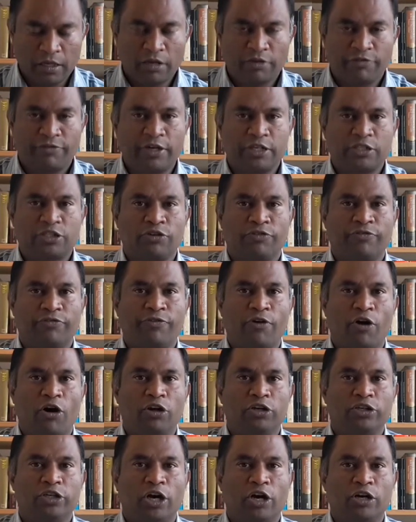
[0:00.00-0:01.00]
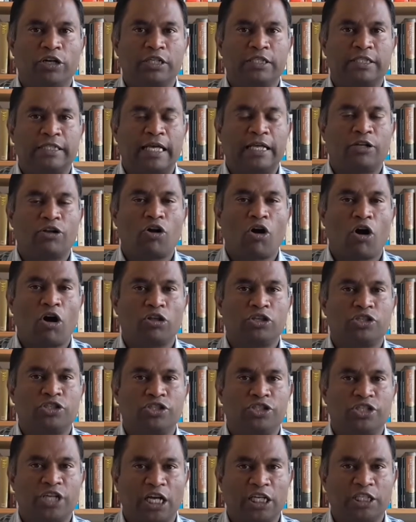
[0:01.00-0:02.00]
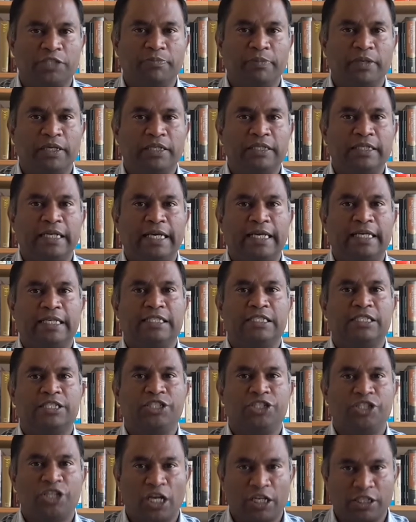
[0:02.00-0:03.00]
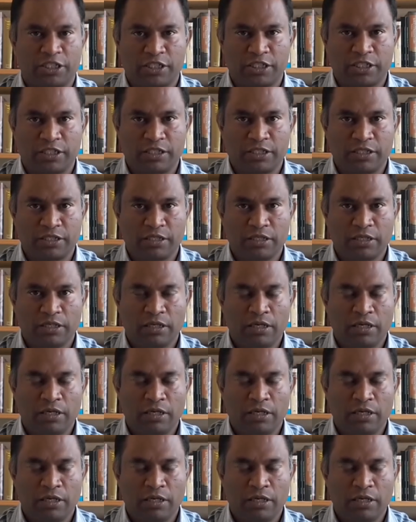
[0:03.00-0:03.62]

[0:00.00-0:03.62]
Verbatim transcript: First of all, notice that God's judgment is just.